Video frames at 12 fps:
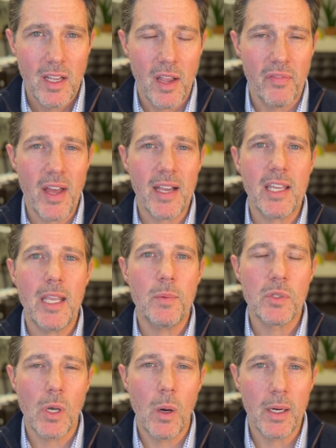if that
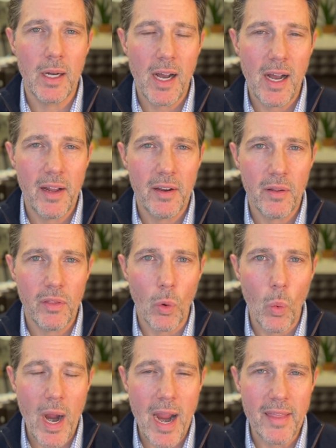keeps going on the
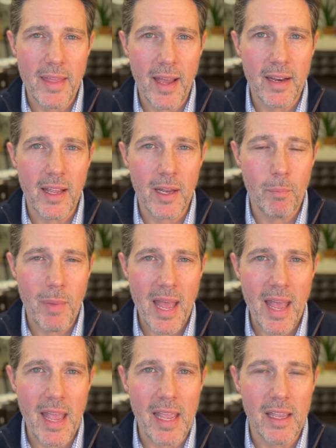way that it
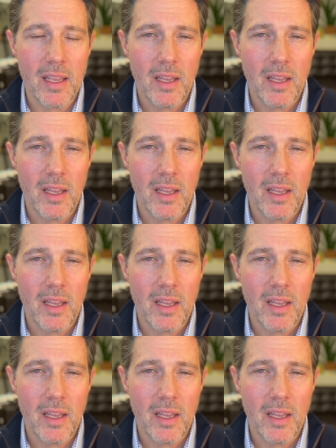may,